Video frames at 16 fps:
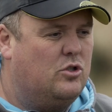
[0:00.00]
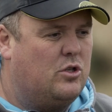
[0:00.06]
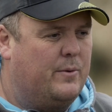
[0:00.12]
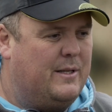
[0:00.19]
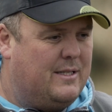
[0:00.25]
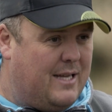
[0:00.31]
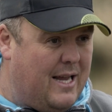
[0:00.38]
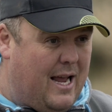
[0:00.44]

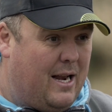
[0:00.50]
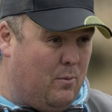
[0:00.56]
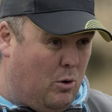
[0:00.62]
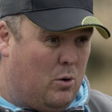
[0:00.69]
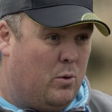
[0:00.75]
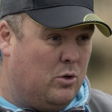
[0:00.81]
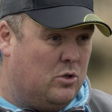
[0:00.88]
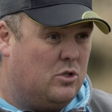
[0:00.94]
So in turn,
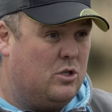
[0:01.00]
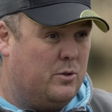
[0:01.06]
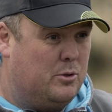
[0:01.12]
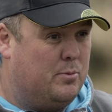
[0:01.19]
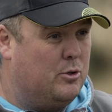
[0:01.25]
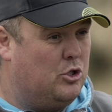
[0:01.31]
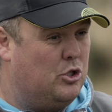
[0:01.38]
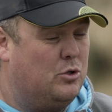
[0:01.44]
what I want to do
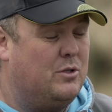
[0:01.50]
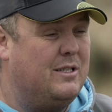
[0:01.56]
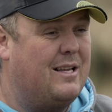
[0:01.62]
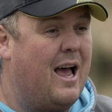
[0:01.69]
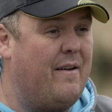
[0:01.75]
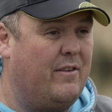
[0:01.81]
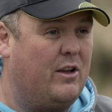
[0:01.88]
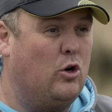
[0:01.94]
is produce
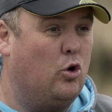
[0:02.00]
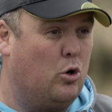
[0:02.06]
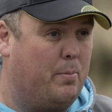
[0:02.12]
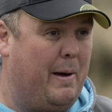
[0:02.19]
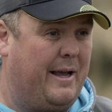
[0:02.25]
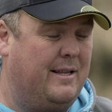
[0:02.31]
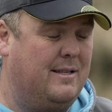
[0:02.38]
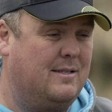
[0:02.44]
these heavy hook
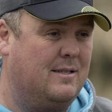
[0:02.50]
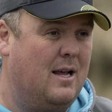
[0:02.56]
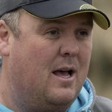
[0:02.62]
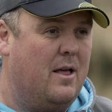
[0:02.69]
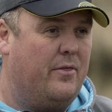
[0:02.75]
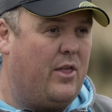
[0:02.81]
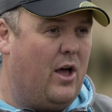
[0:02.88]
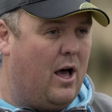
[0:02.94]
baits
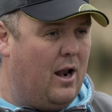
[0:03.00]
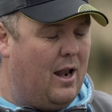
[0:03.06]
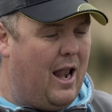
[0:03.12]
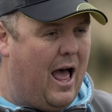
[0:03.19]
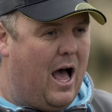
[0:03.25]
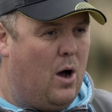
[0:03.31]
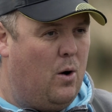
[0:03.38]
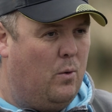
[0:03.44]
that
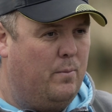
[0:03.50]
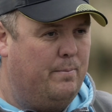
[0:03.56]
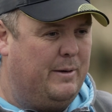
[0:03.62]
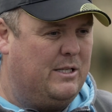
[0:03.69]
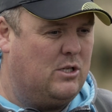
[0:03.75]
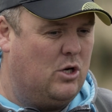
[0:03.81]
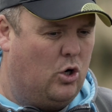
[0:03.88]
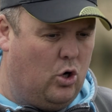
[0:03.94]
allow
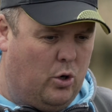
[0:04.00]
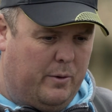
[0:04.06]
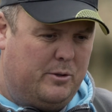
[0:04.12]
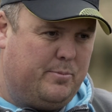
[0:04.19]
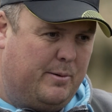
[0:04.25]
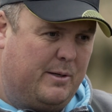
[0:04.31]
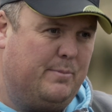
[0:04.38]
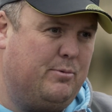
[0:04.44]
me to
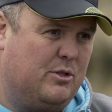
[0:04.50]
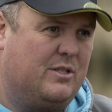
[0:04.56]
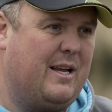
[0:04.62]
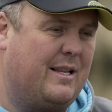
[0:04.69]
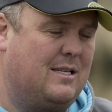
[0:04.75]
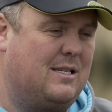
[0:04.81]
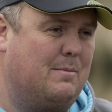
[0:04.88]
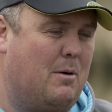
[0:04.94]
always be
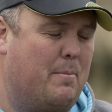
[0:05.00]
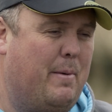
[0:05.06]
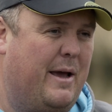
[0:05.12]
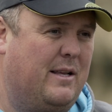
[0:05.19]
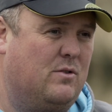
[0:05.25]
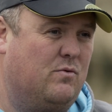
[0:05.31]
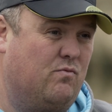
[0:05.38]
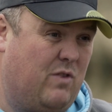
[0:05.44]
presenting my
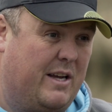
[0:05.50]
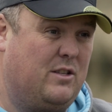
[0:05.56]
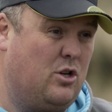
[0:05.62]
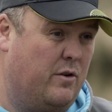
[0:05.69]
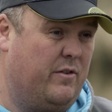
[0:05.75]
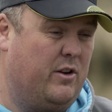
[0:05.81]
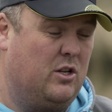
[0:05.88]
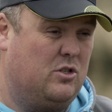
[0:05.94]
bait
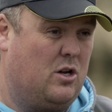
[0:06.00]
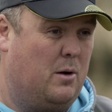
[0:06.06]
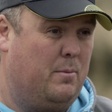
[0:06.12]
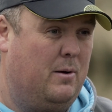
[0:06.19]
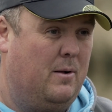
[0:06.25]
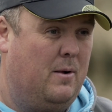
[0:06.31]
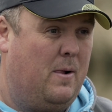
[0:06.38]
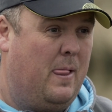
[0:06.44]
right over the
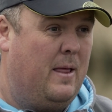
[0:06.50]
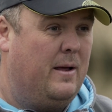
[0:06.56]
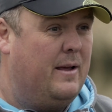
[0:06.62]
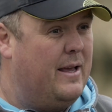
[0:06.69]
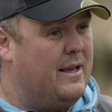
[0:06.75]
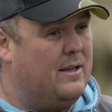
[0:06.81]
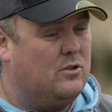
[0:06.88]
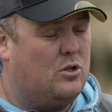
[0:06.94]
top.
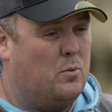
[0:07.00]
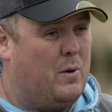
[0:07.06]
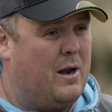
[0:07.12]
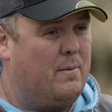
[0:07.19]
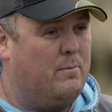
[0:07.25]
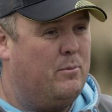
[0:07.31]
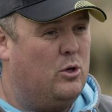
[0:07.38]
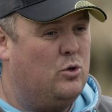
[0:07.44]
Yeah, so
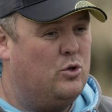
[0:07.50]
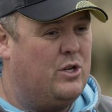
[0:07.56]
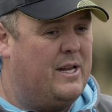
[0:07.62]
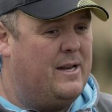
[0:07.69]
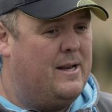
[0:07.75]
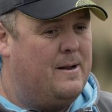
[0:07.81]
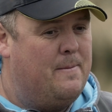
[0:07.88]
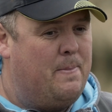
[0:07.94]
when I'm
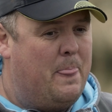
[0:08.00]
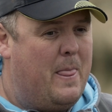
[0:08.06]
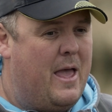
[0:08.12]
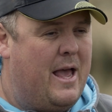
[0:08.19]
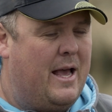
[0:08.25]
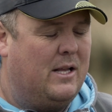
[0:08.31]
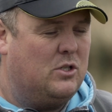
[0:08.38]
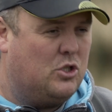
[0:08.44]
using
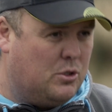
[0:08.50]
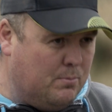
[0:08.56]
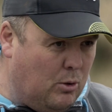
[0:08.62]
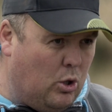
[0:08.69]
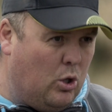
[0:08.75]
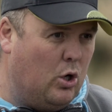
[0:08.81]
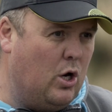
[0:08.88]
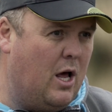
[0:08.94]

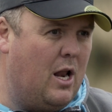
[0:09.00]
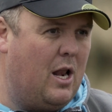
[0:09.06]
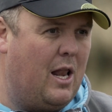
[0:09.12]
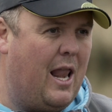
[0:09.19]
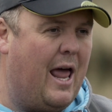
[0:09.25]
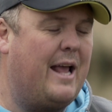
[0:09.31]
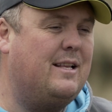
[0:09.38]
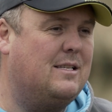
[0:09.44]
smaller,
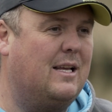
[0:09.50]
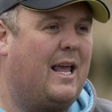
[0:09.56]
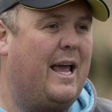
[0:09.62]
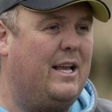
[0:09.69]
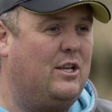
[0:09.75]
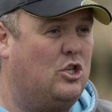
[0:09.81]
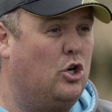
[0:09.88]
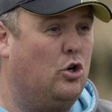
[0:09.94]
lighter
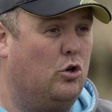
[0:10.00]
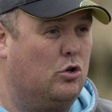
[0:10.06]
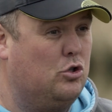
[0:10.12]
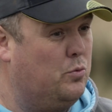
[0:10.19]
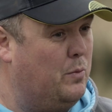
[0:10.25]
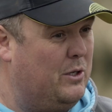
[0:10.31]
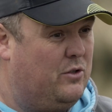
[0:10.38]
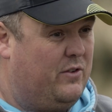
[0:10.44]
gauge
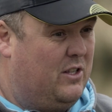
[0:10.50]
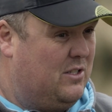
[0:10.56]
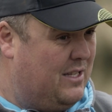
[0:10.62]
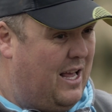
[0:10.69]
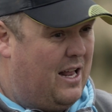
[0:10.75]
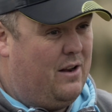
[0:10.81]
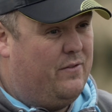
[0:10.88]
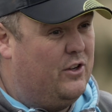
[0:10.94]
hooks, which for the
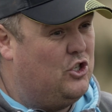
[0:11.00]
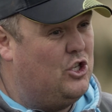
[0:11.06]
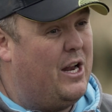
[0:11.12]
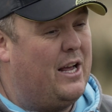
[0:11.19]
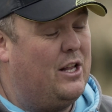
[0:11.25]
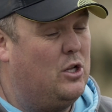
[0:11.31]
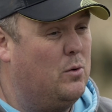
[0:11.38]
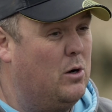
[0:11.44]
style of
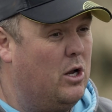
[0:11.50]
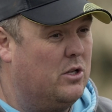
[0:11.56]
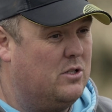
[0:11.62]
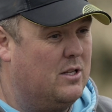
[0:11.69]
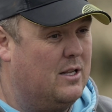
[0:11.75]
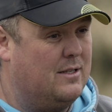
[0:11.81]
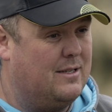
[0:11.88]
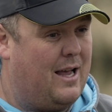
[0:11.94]
fishing I do a lot
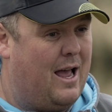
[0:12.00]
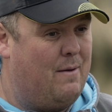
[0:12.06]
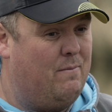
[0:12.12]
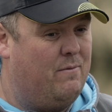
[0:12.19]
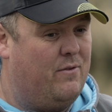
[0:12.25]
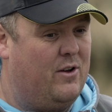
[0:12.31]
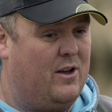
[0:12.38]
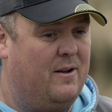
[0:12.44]
of the
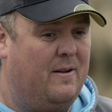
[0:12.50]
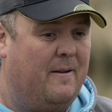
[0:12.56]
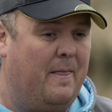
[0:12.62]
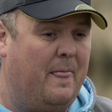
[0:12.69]
time for